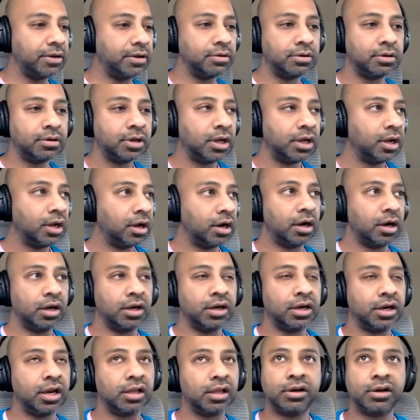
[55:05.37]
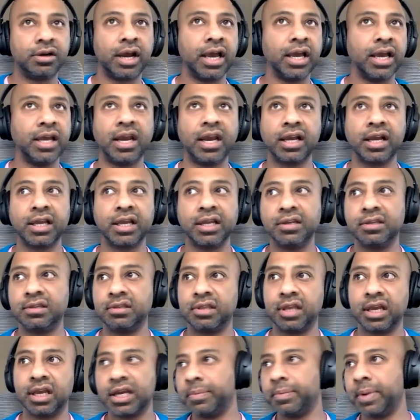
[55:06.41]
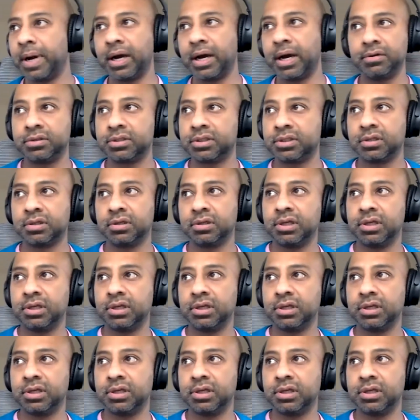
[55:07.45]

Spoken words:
and on another hand, I can think about,